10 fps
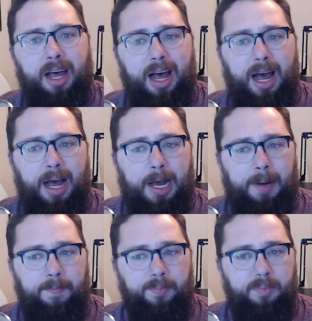
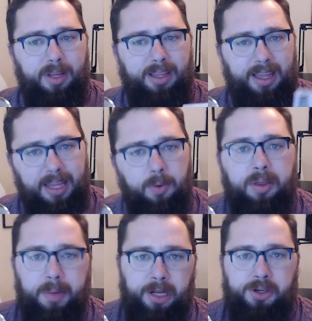the thing
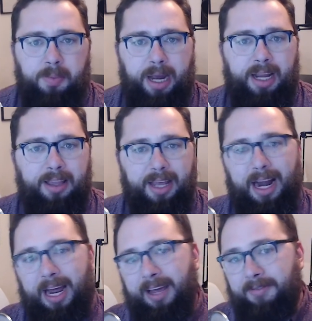with miniature painting that
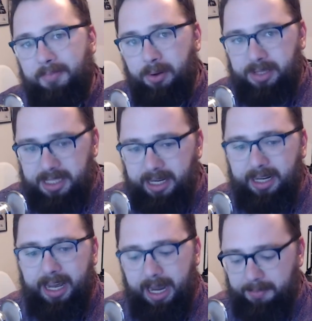I have both
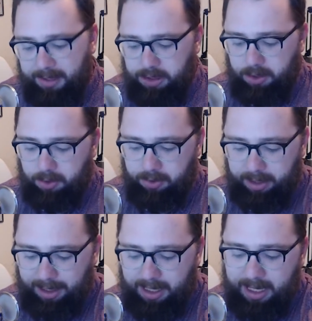seen and been told
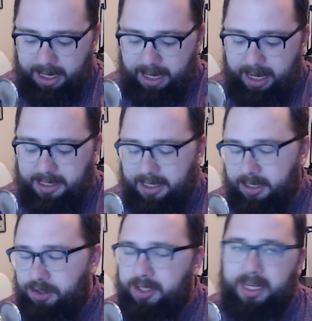is
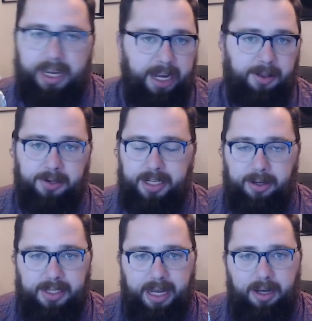it's just like any other
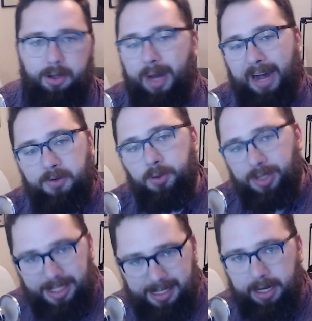skill set. You have to
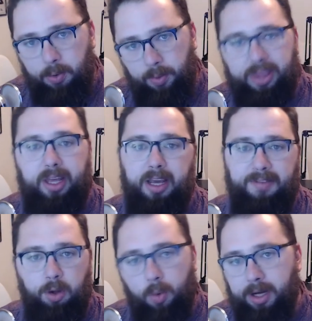stick with it
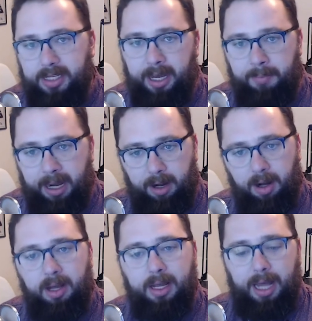if you want to get better.
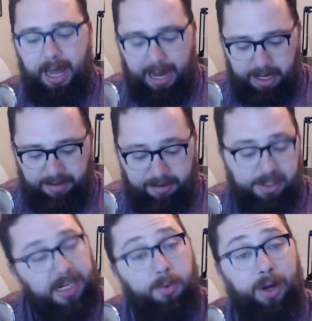And the
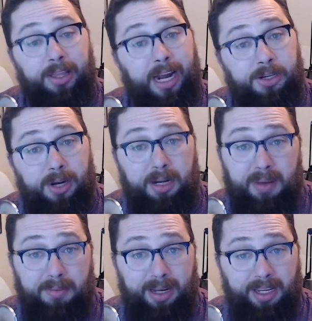first time around that I tried to
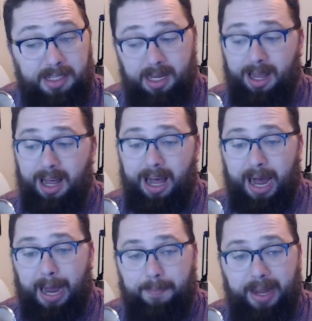paint minis,
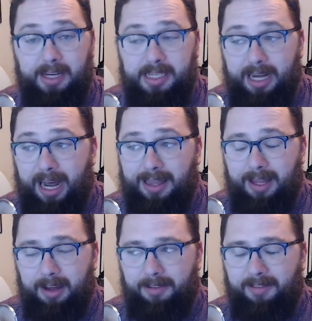I painted, I
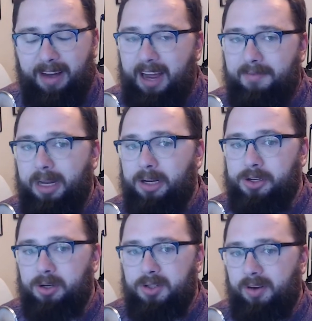think, 5
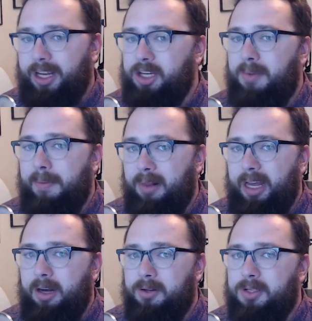miniatures for each of my
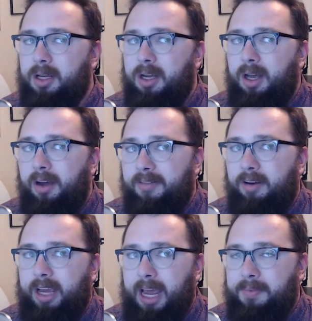players for
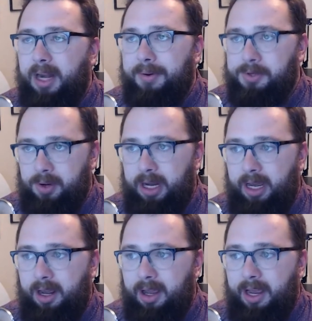a game that I was
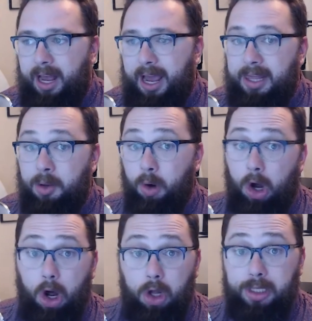running, and they were
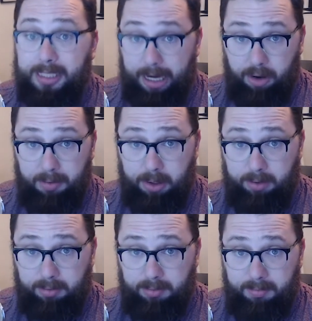all
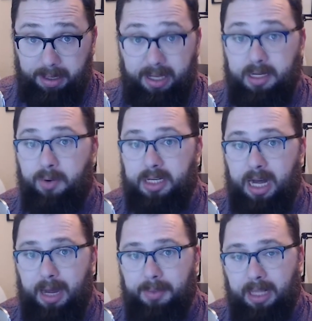terrible because I went to
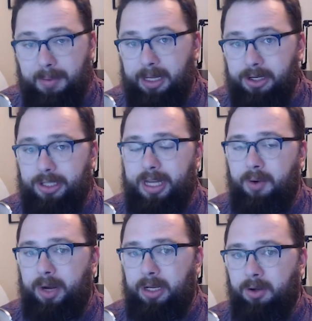Hobby Lobby and just got
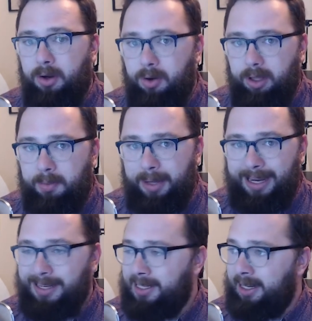regular acrylic
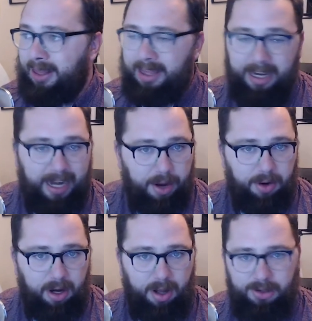paint and didn't thin it out
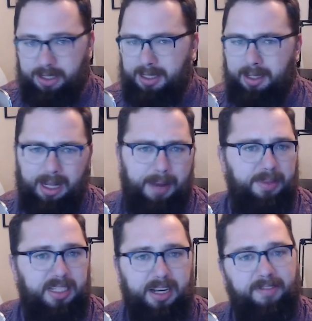at all, just globbed
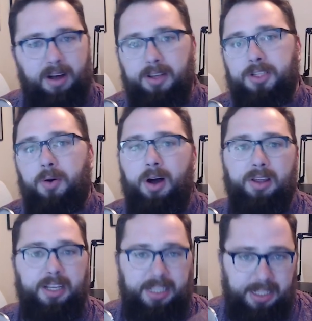the stuff on. So all
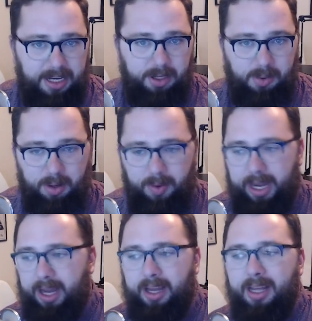the details went
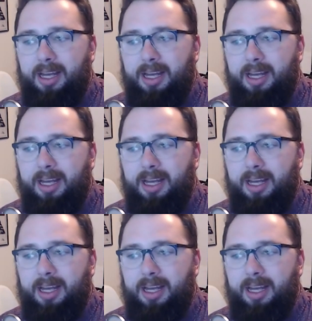away.